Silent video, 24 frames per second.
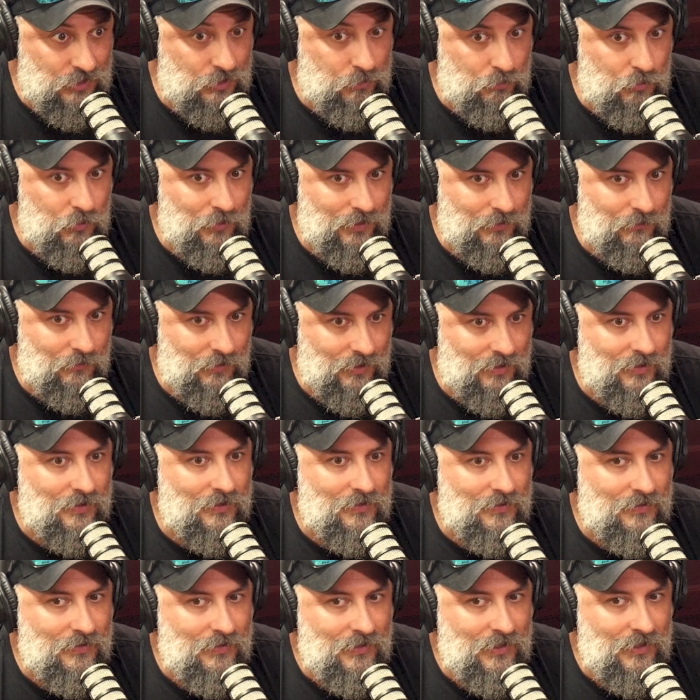To the point
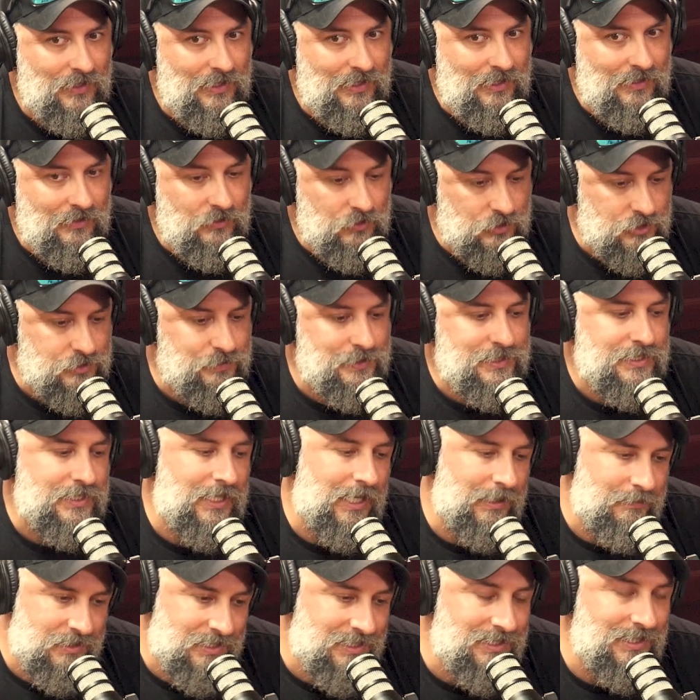where there's been
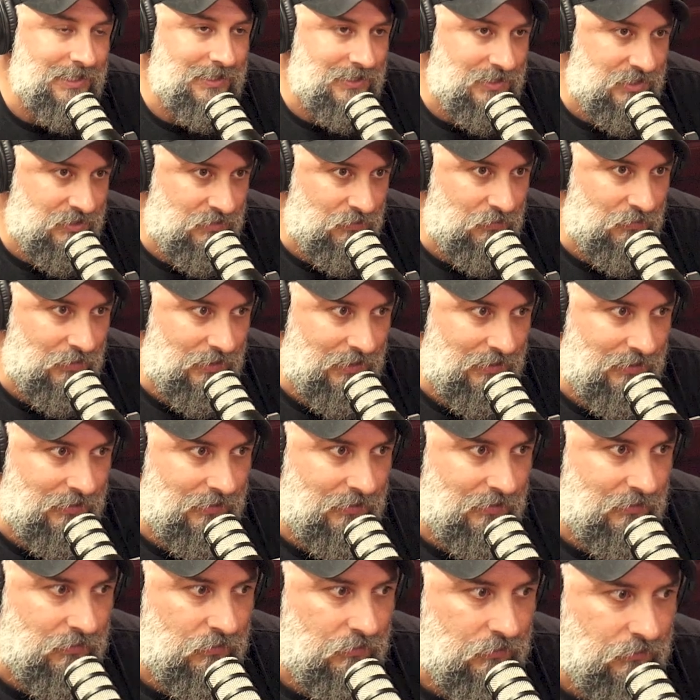times since
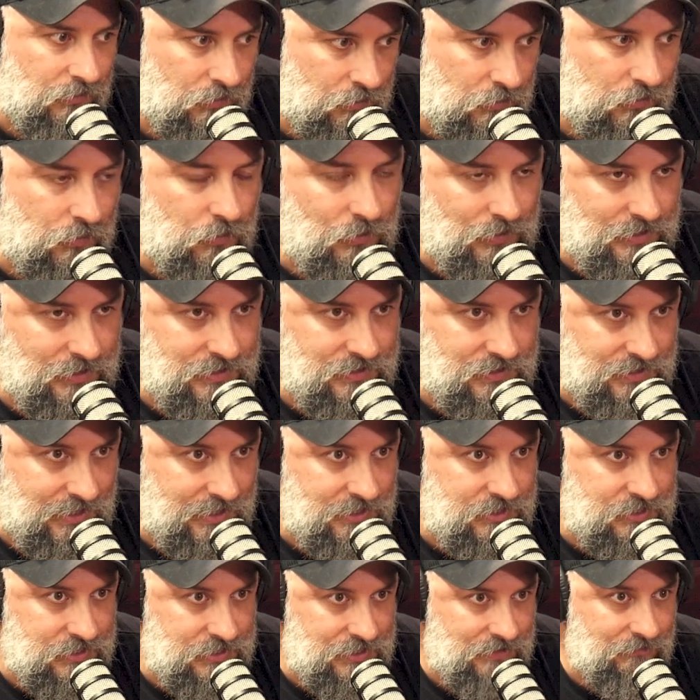where local
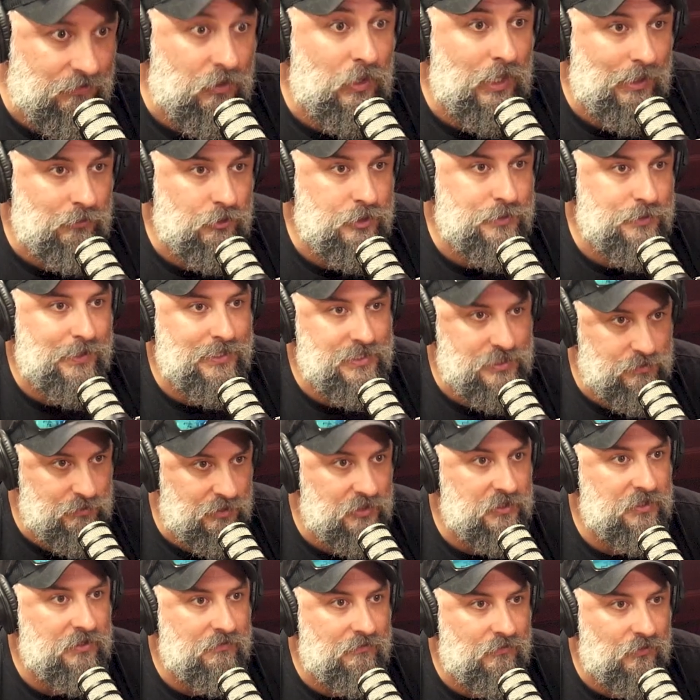organizations have claimed
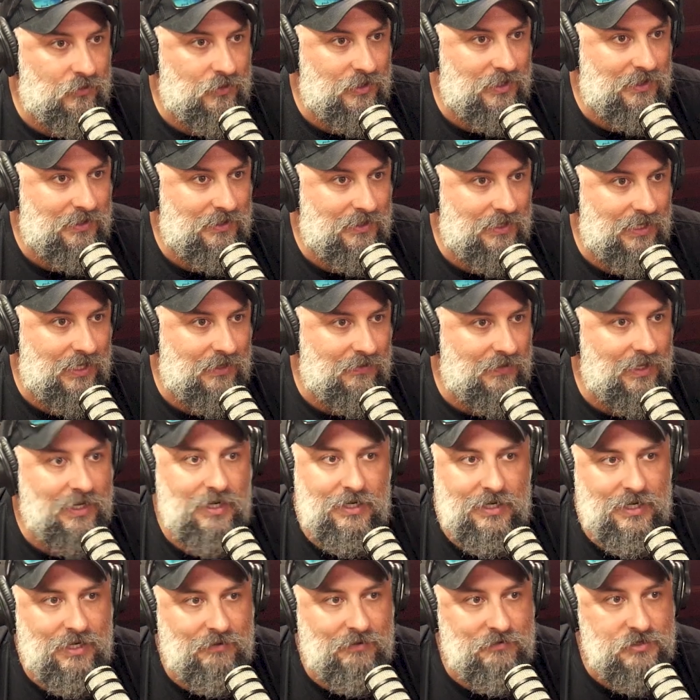responsibility for it, and they
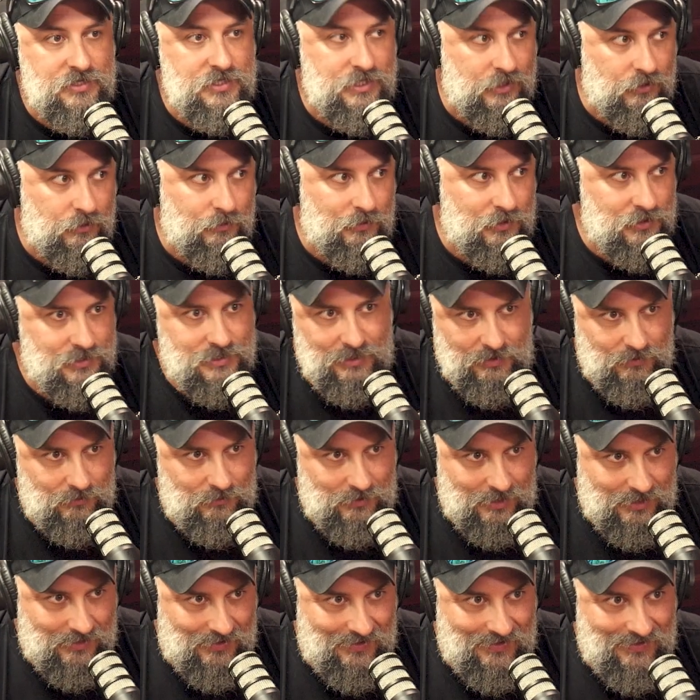didn't have a single person in the
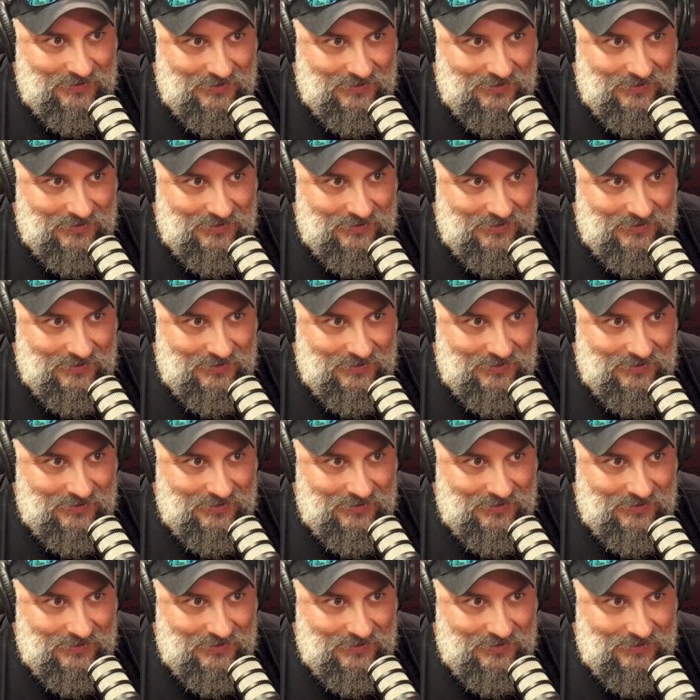water.